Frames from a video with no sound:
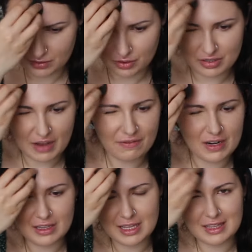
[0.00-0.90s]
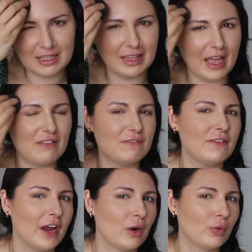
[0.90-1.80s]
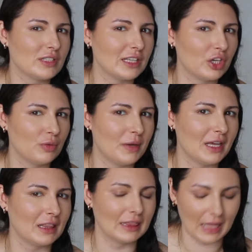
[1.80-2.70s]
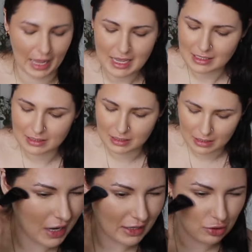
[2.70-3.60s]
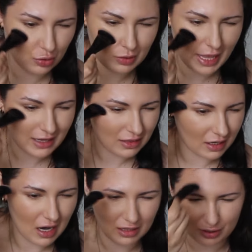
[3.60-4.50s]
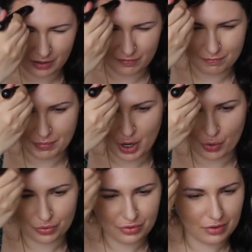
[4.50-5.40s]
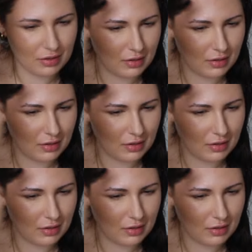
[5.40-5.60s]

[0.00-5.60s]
So definitely the light fair was a little bit light, but I do like the color of both.